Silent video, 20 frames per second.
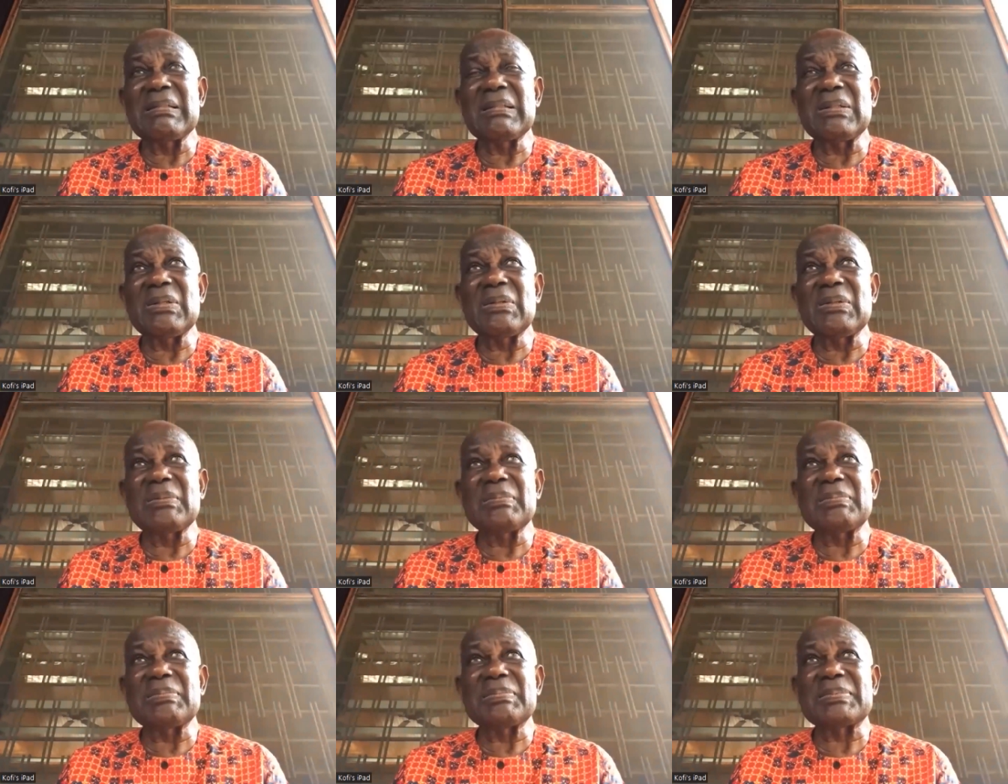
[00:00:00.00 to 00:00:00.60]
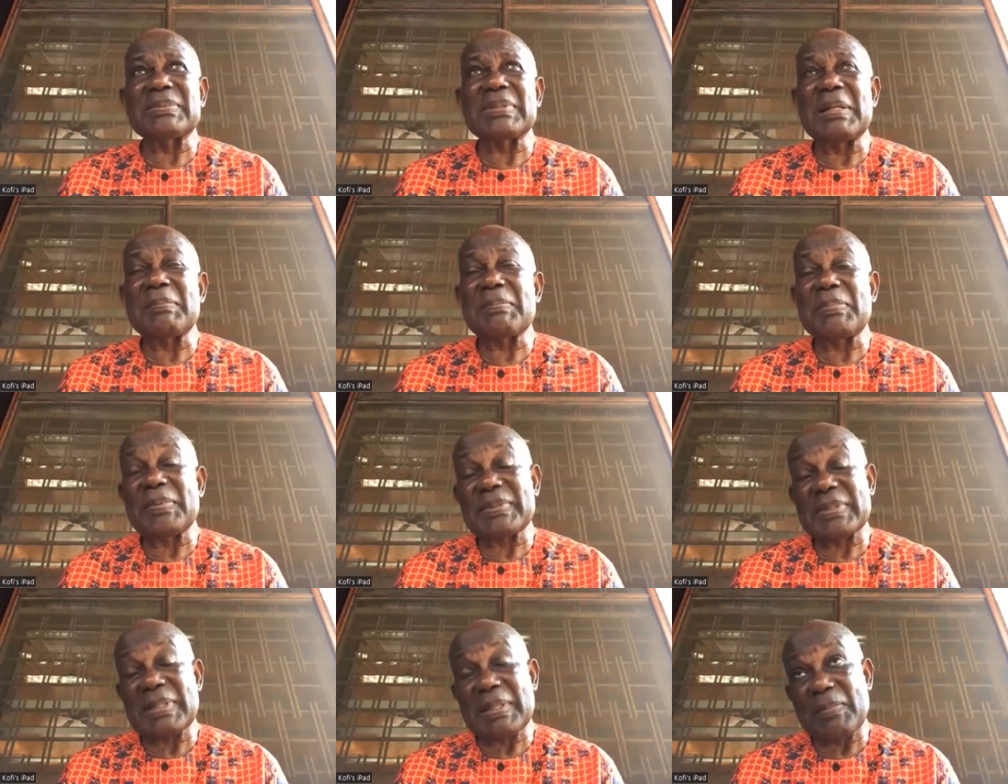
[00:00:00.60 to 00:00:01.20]
know, some,
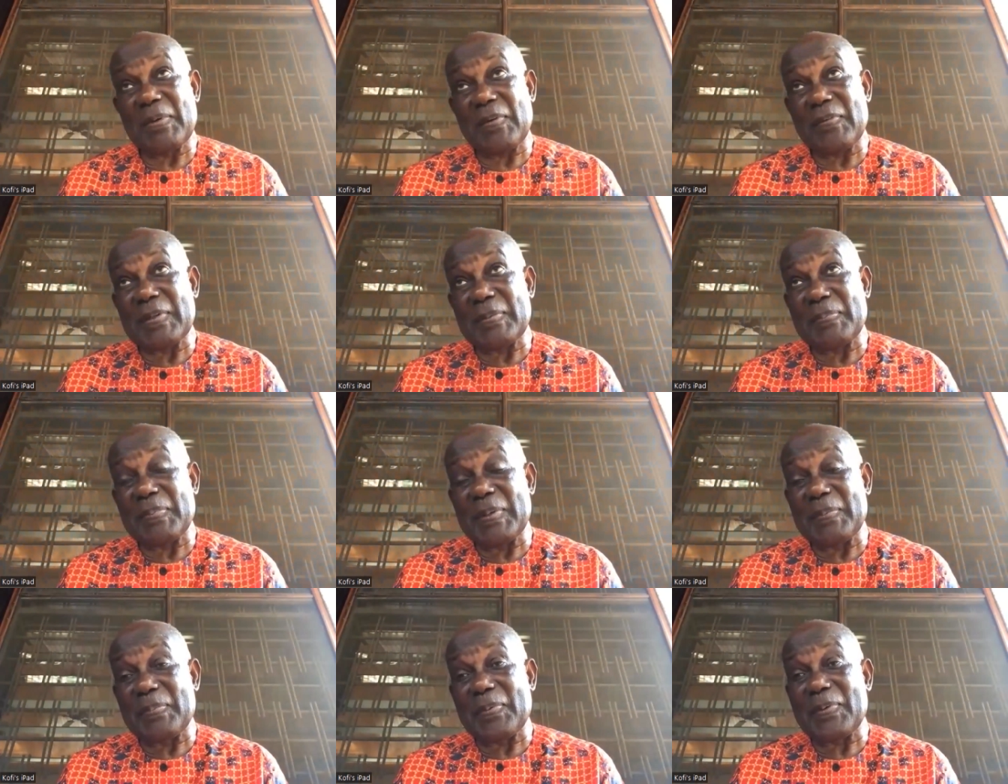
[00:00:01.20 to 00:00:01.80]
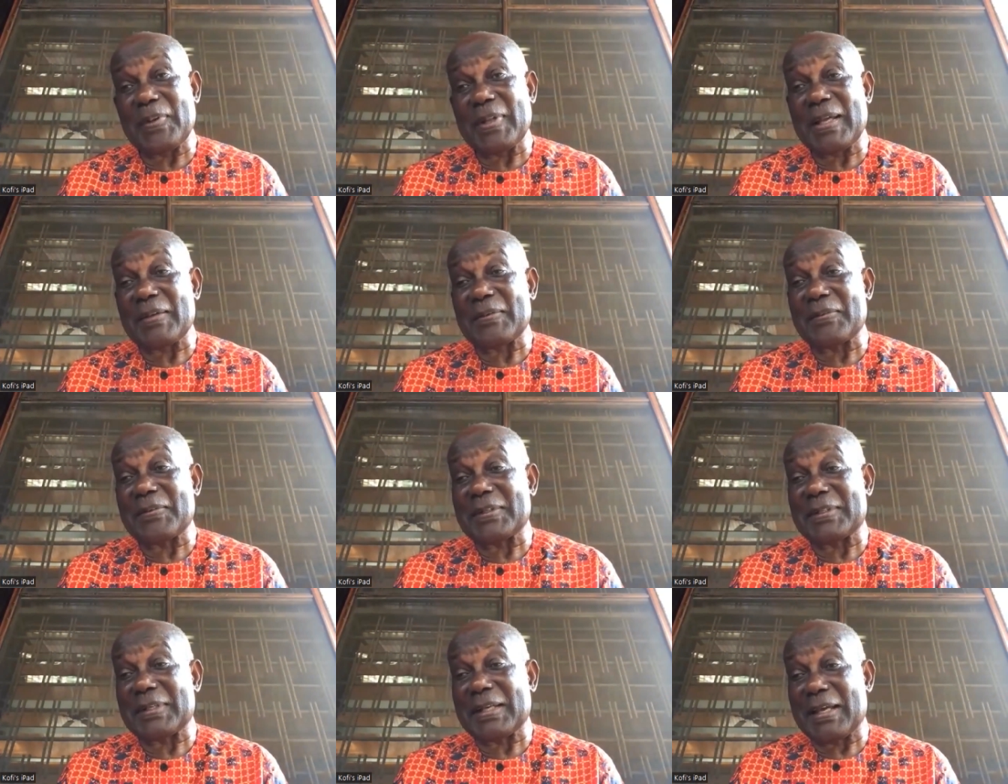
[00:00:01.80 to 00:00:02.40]
some of the people had
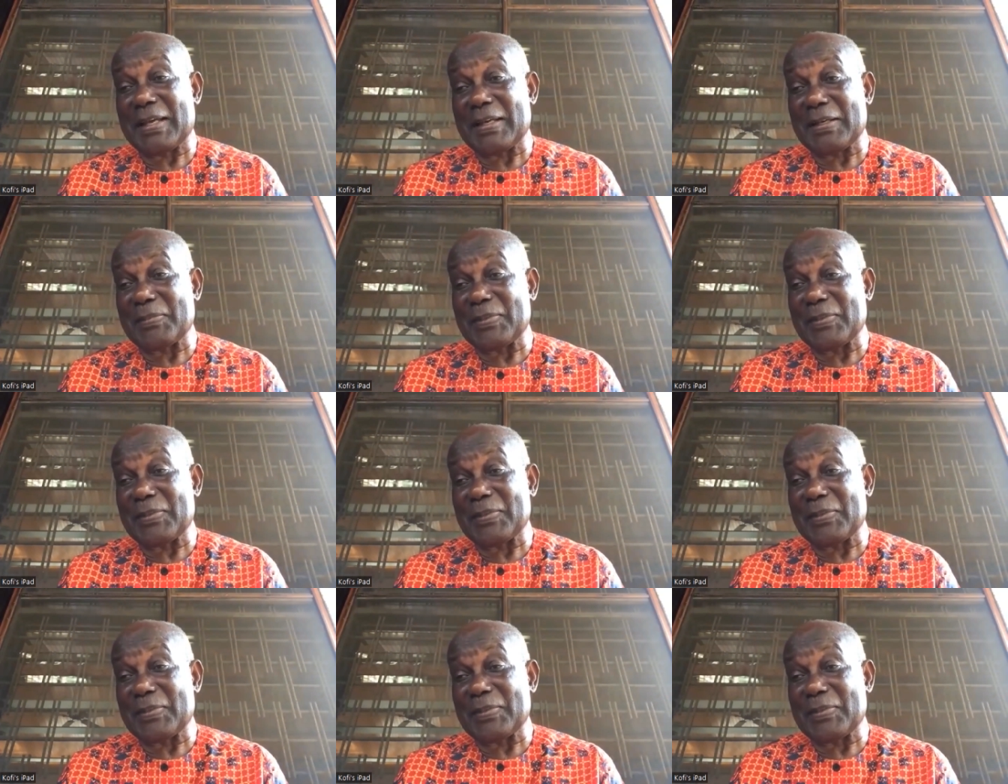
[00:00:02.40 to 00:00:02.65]
retired